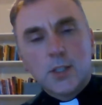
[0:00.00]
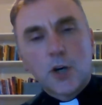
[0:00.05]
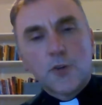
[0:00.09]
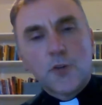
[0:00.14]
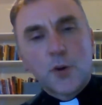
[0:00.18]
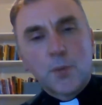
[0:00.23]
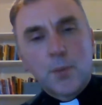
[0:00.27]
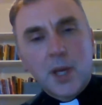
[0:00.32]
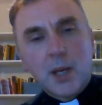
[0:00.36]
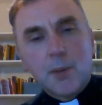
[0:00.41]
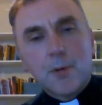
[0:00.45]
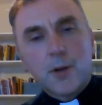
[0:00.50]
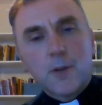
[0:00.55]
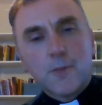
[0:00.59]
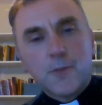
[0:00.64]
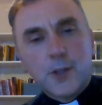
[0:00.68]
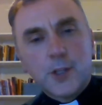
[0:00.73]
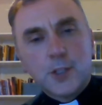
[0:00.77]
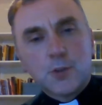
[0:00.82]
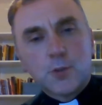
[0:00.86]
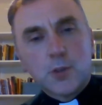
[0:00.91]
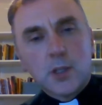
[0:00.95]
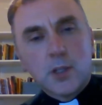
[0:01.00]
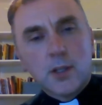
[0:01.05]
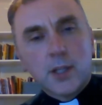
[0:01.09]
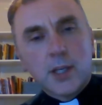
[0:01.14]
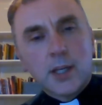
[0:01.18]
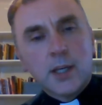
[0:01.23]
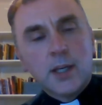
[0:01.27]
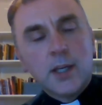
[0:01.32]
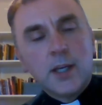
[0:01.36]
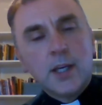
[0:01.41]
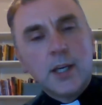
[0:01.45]
So for people of Israel,
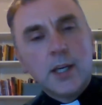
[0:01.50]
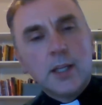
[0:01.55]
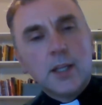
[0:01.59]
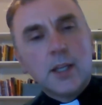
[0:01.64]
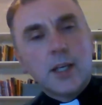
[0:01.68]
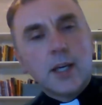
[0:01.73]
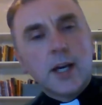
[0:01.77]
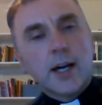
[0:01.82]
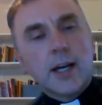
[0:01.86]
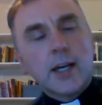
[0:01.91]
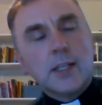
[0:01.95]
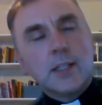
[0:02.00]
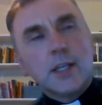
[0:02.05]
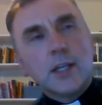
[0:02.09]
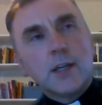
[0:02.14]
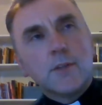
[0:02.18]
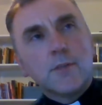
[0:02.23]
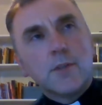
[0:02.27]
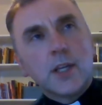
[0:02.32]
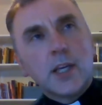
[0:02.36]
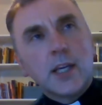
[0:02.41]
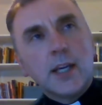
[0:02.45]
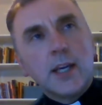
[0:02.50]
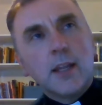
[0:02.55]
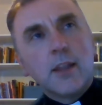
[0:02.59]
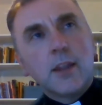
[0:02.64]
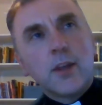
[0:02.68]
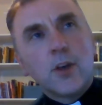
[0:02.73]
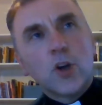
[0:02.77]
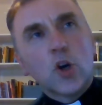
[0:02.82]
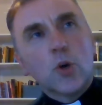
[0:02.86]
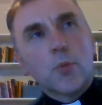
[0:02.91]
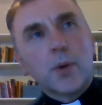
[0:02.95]
the idea of the
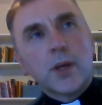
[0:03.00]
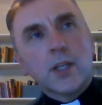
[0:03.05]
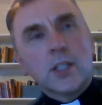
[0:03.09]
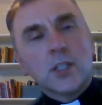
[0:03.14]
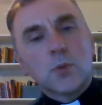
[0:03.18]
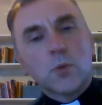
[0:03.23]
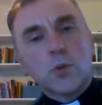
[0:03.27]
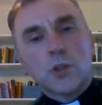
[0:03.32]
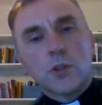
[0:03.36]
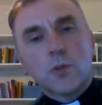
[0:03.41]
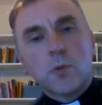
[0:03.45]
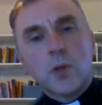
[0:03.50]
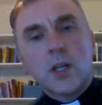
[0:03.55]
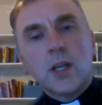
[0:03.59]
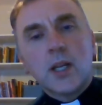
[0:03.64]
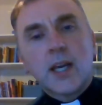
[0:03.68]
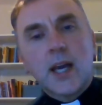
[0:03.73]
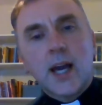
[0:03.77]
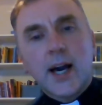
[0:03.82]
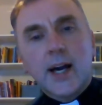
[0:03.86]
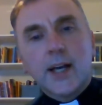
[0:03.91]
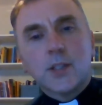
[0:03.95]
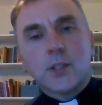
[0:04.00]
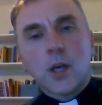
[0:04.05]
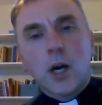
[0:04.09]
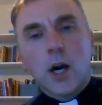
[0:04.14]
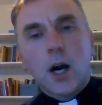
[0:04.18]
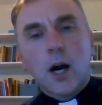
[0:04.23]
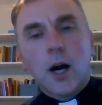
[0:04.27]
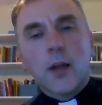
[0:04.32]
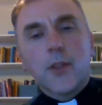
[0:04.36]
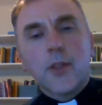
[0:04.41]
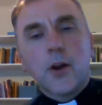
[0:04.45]
Ethiopians was really as
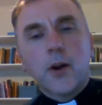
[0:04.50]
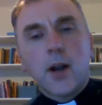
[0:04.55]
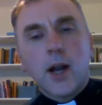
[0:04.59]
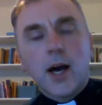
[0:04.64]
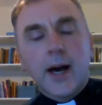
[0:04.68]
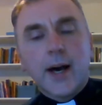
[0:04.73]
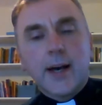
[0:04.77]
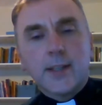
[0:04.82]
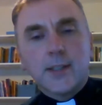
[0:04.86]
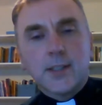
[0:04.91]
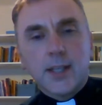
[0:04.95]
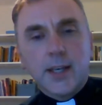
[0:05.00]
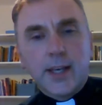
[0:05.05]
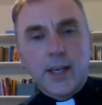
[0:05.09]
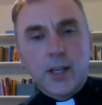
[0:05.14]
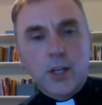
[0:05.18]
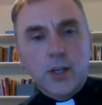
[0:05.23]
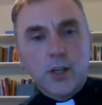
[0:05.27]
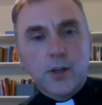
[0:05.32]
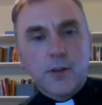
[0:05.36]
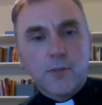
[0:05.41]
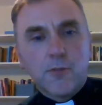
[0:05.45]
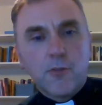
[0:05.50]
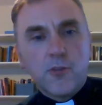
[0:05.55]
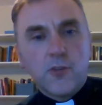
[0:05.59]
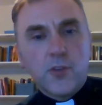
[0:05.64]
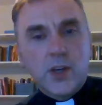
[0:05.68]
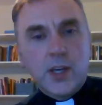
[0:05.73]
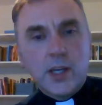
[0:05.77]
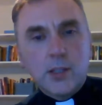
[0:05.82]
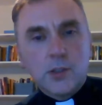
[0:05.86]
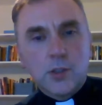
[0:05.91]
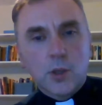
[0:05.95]
other as it could
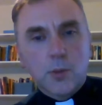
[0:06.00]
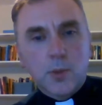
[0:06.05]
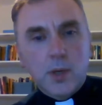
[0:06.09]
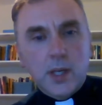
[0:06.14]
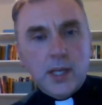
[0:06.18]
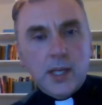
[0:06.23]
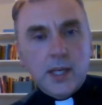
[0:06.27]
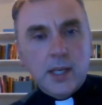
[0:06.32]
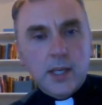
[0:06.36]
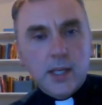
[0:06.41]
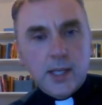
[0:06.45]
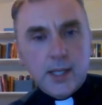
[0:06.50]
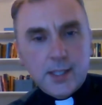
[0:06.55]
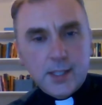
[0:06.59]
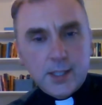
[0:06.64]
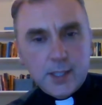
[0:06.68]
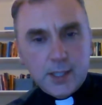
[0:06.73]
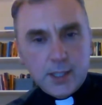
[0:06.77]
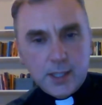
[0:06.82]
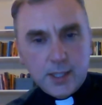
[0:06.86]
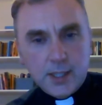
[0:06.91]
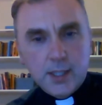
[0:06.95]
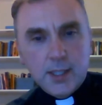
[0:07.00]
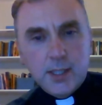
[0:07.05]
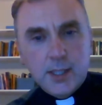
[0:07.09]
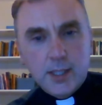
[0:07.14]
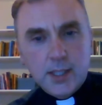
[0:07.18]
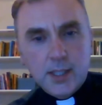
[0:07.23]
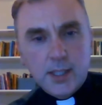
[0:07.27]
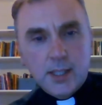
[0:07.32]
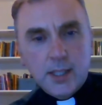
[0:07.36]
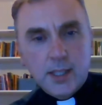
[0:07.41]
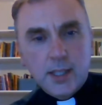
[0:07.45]
feasibly get.
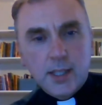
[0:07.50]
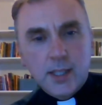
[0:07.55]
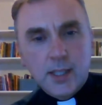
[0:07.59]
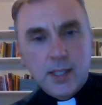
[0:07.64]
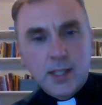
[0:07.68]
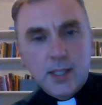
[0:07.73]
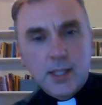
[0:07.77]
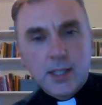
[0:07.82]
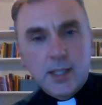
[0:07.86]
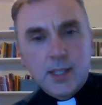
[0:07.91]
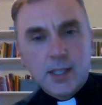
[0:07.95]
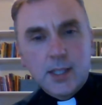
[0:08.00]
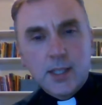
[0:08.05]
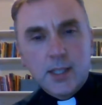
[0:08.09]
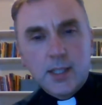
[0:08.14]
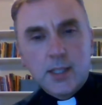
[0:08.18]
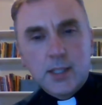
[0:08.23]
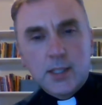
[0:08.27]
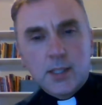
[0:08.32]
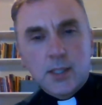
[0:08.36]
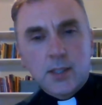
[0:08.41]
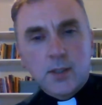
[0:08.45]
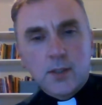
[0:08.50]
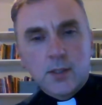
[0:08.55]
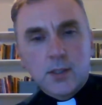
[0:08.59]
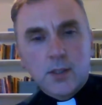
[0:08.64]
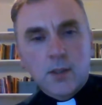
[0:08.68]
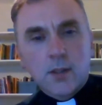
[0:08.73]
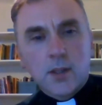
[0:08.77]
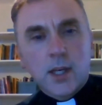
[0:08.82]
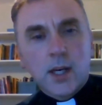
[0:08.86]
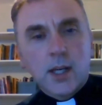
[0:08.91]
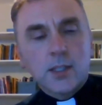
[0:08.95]
So
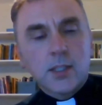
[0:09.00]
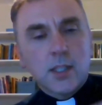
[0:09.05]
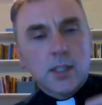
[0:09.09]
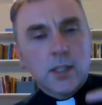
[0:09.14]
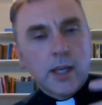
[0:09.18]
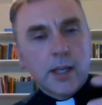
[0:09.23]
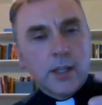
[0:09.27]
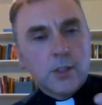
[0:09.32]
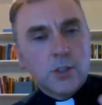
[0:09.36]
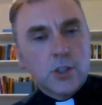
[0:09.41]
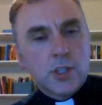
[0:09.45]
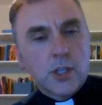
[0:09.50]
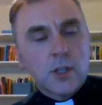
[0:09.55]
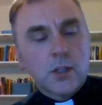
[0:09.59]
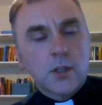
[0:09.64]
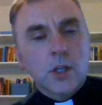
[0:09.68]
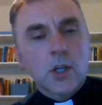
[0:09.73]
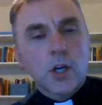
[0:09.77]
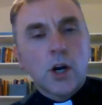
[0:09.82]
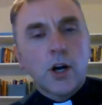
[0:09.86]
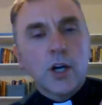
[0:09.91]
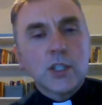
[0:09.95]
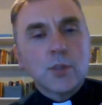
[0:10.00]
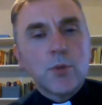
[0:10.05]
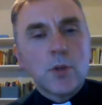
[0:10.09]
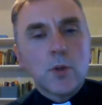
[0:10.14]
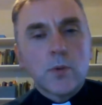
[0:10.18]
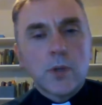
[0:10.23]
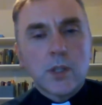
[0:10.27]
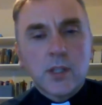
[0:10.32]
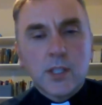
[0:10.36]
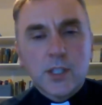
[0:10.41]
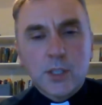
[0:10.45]
thus, in sharing the
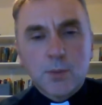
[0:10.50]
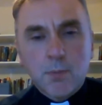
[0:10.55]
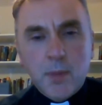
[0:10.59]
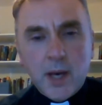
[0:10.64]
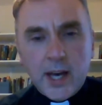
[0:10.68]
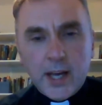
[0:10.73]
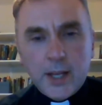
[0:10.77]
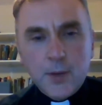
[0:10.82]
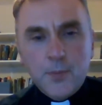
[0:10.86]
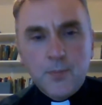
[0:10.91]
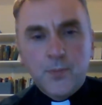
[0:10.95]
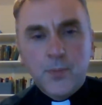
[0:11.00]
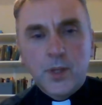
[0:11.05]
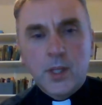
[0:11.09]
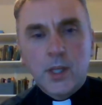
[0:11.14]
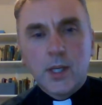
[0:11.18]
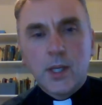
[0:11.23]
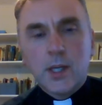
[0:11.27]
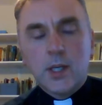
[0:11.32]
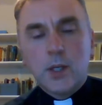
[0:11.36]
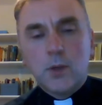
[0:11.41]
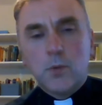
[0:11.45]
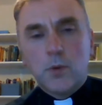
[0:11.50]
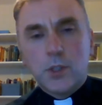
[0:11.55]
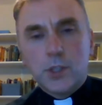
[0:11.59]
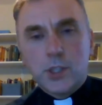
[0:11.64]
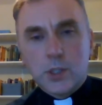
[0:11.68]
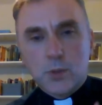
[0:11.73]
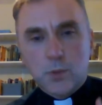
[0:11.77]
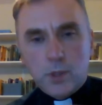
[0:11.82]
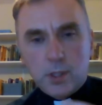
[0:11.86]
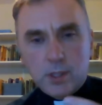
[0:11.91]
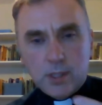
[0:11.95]
gospel with this man,
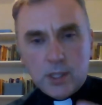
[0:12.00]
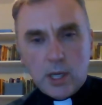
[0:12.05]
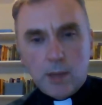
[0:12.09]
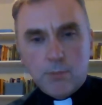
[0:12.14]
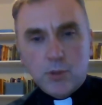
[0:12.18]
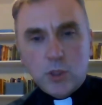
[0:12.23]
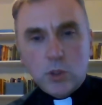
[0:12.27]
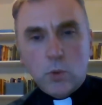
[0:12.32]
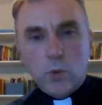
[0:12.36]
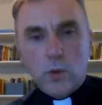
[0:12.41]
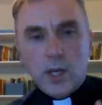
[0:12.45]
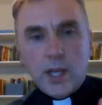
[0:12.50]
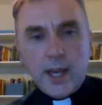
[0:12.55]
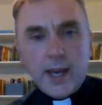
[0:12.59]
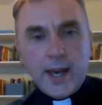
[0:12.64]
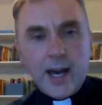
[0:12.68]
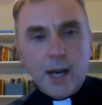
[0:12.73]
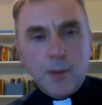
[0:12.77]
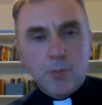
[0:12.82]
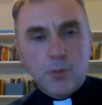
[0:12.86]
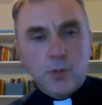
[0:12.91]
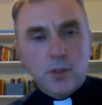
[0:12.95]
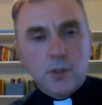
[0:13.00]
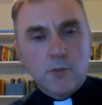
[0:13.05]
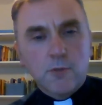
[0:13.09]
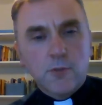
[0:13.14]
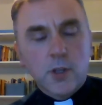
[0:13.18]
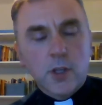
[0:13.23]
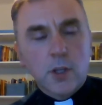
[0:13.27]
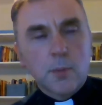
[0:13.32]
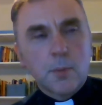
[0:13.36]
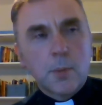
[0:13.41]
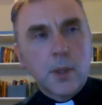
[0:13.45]
which is what subsequently happens,
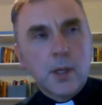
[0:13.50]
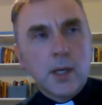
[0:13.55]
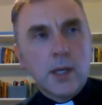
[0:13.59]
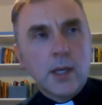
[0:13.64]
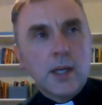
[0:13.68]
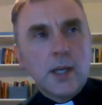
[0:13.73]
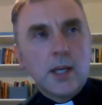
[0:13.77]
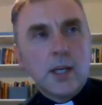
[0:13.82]
Philip